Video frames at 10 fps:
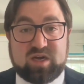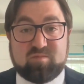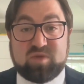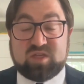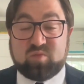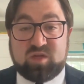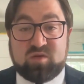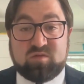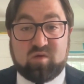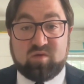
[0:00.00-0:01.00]
because what
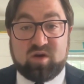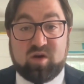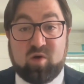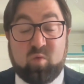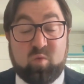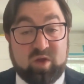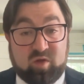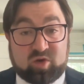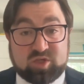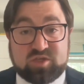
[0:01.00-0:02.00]
you don't know will
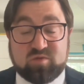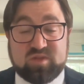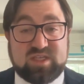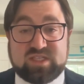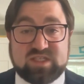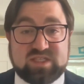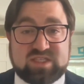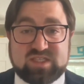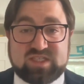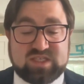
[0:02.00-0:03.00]
hurt you in these
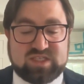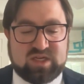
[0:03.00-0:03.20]
instances.